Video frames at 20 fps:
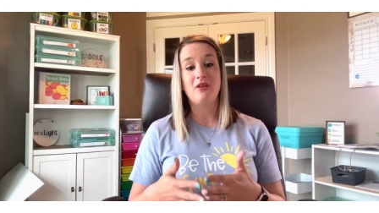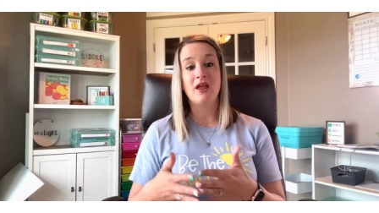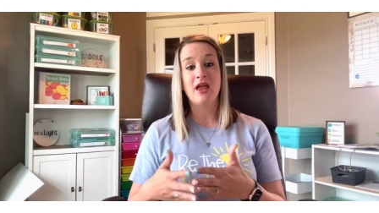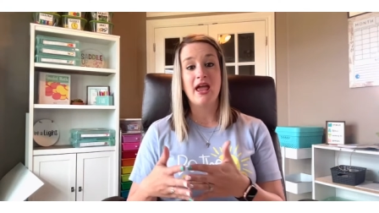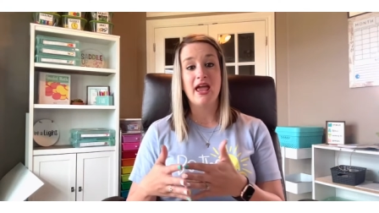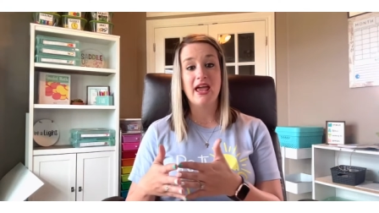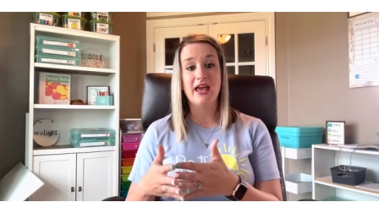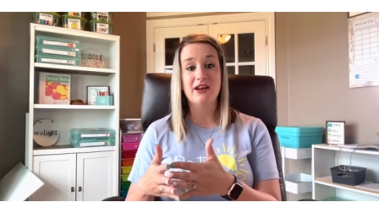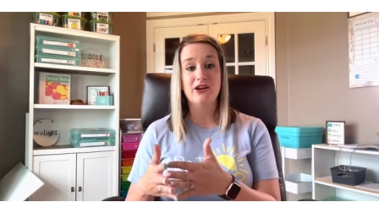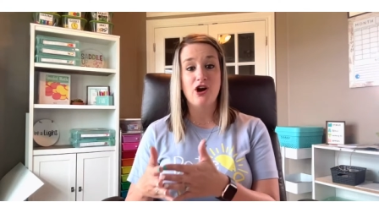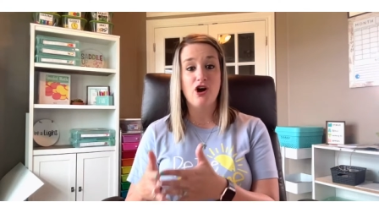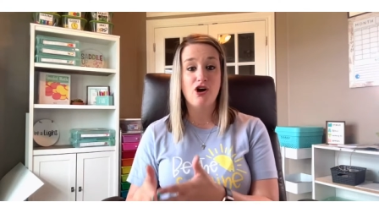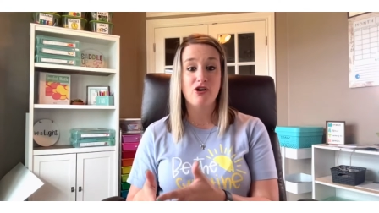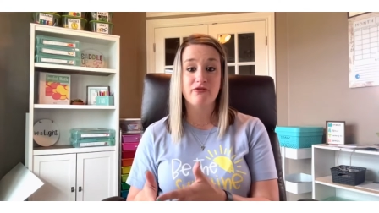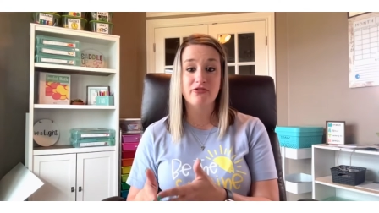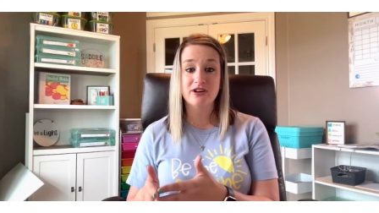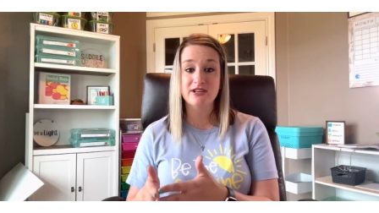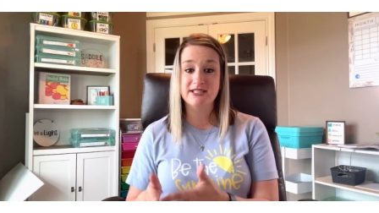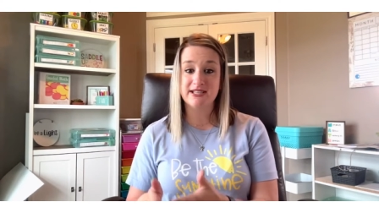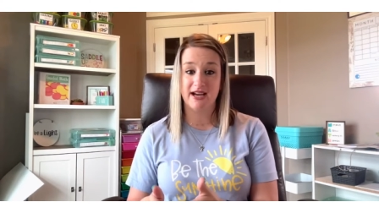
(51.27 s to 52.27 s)
And
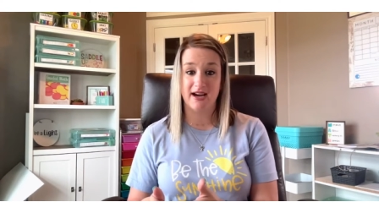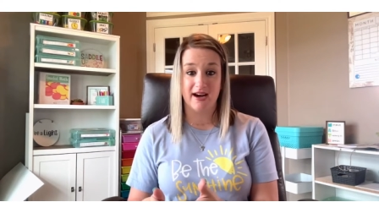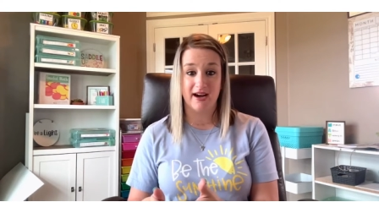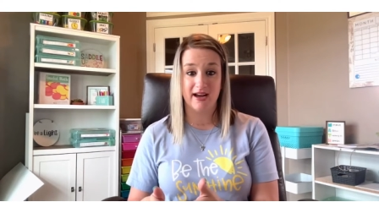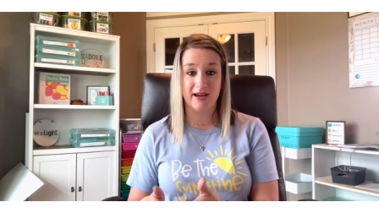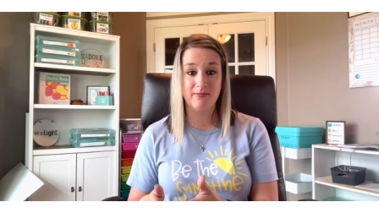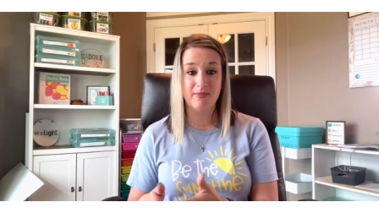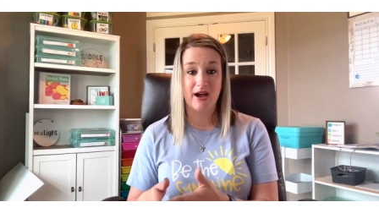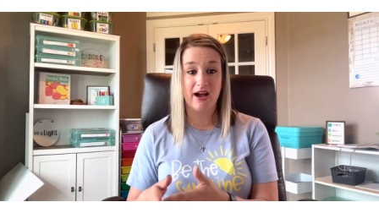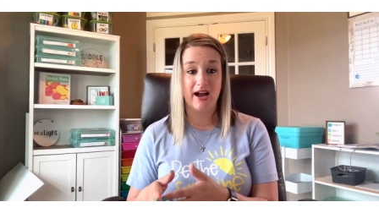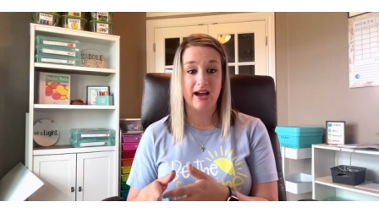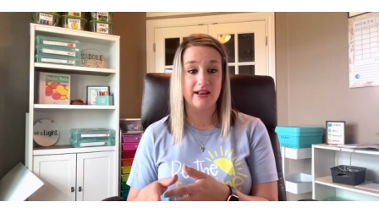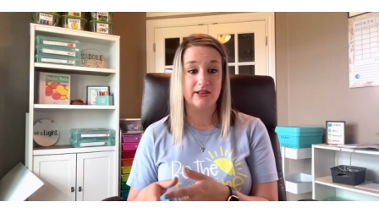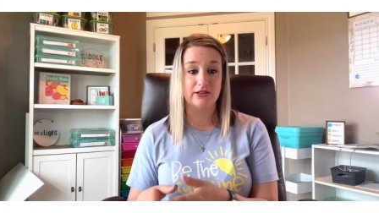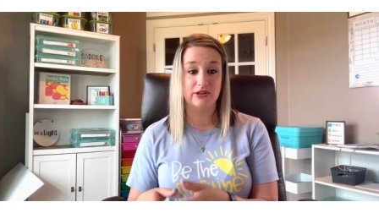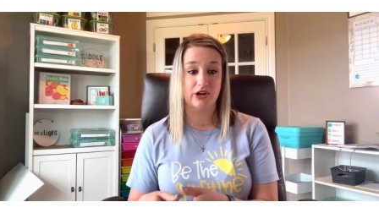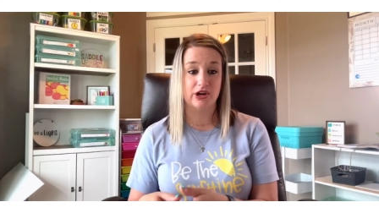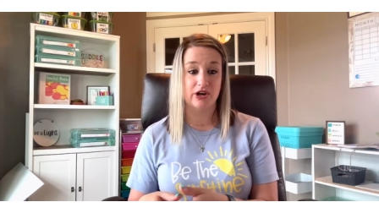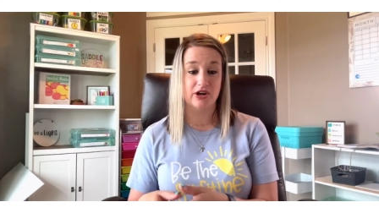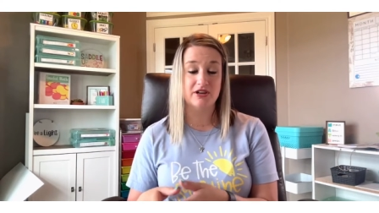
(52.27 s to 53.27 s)
over time, I
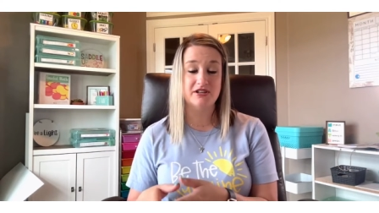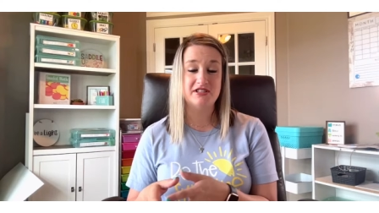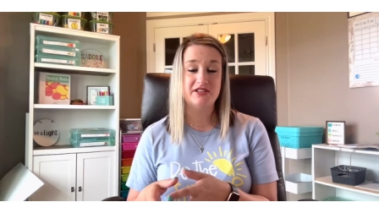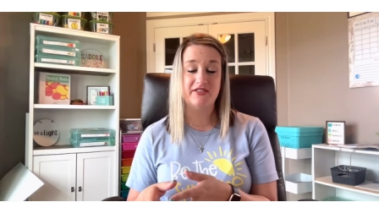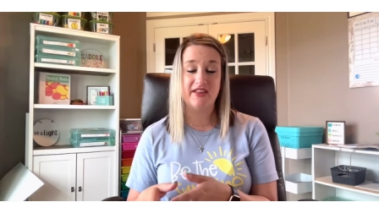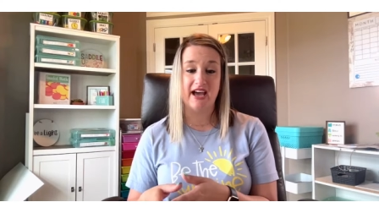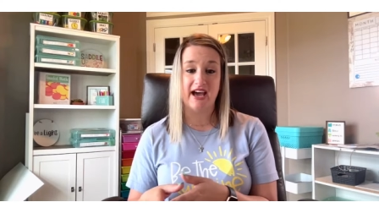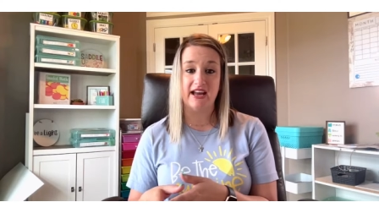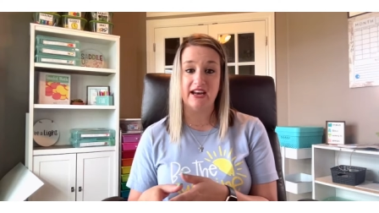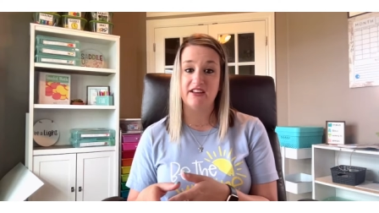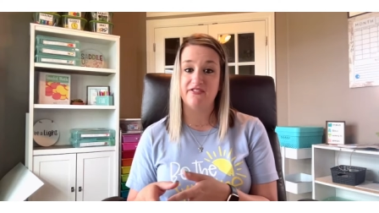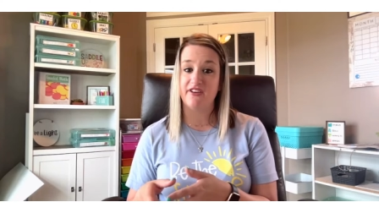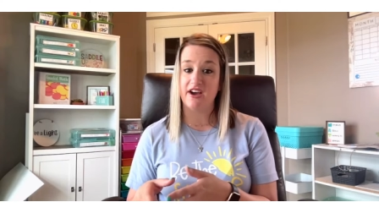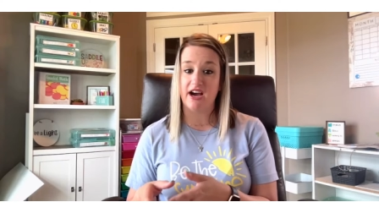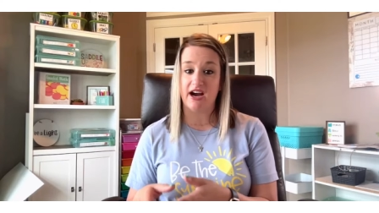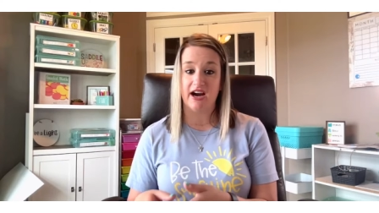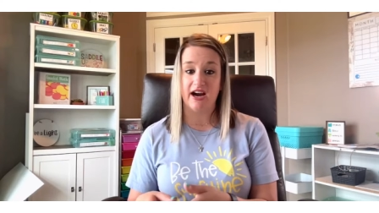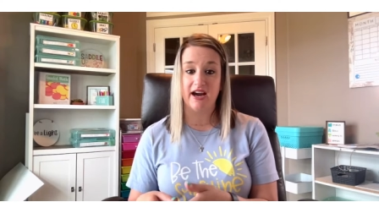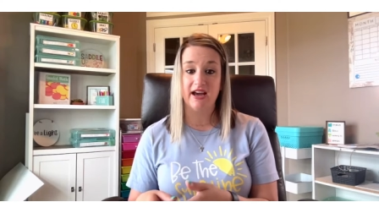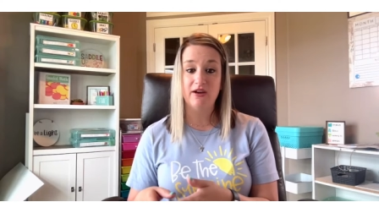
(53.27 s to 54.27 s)
learned that if
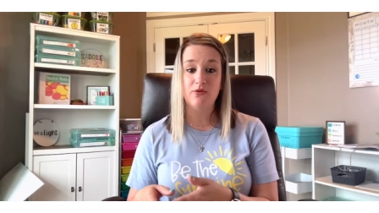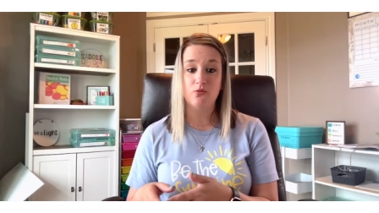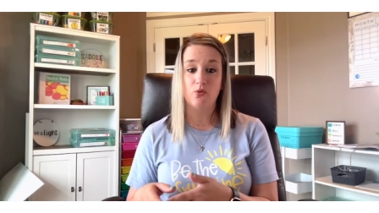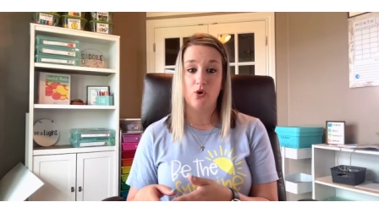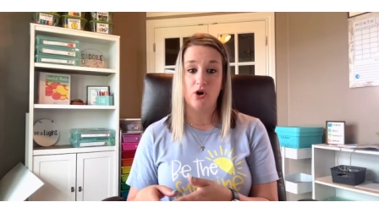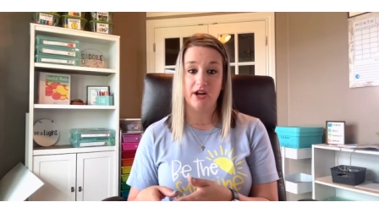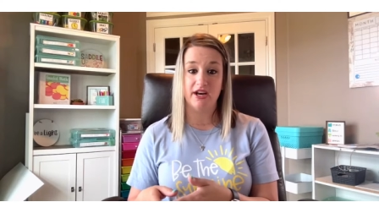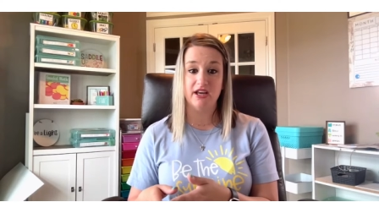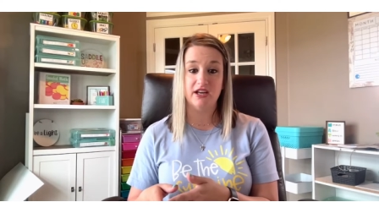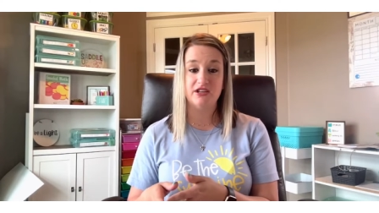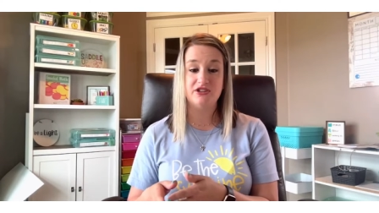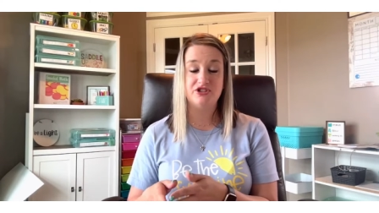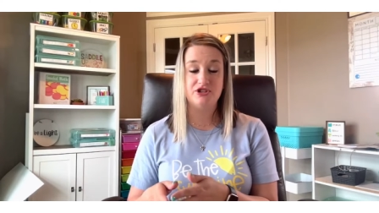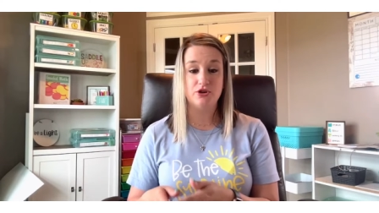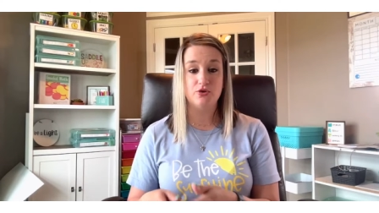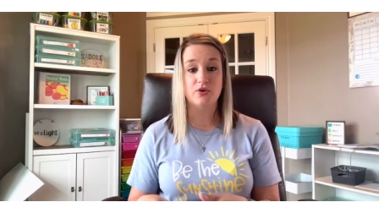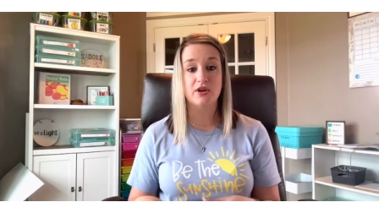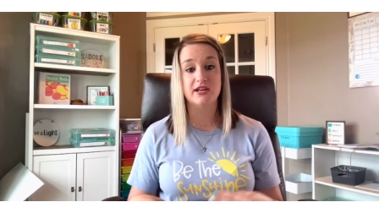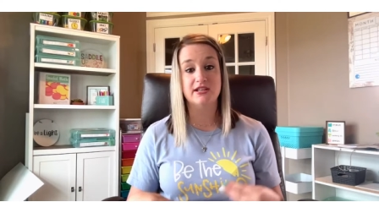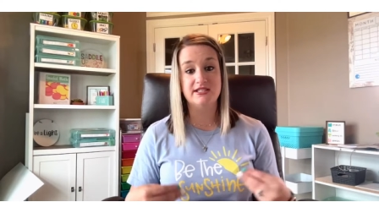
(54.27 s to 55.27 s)
I wanted to
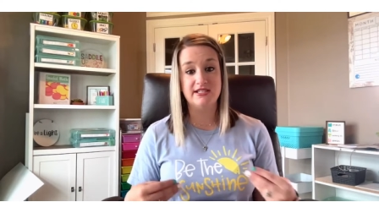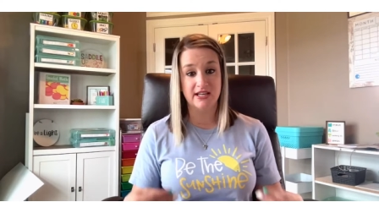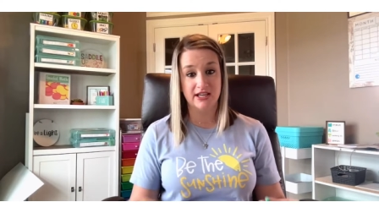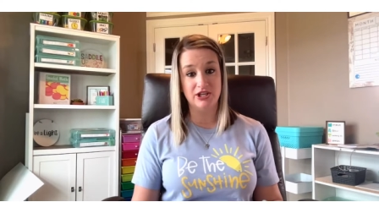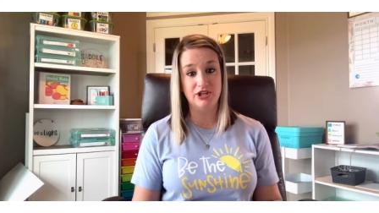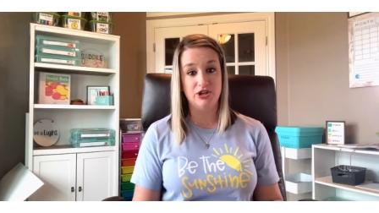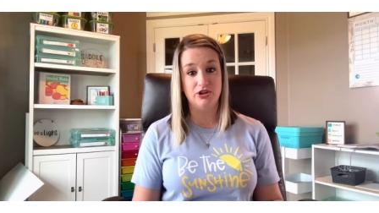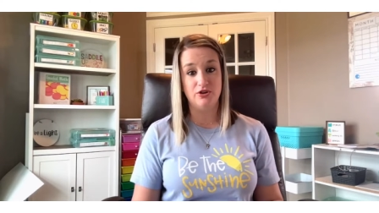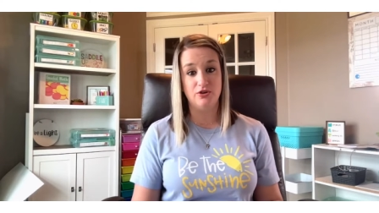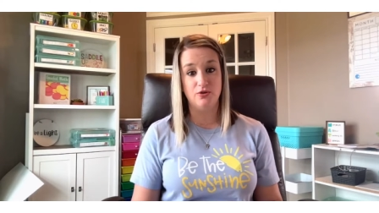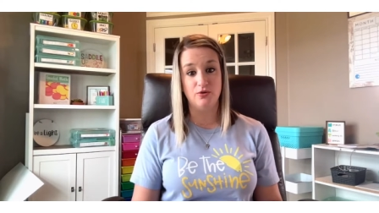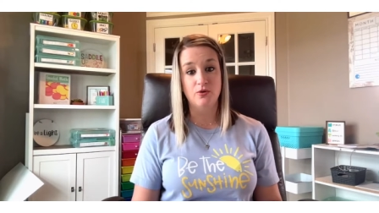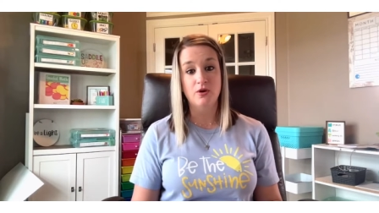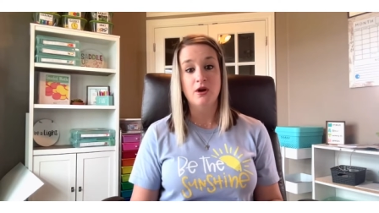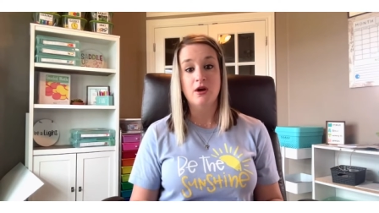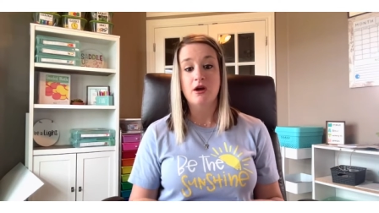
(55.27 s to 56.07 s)
continue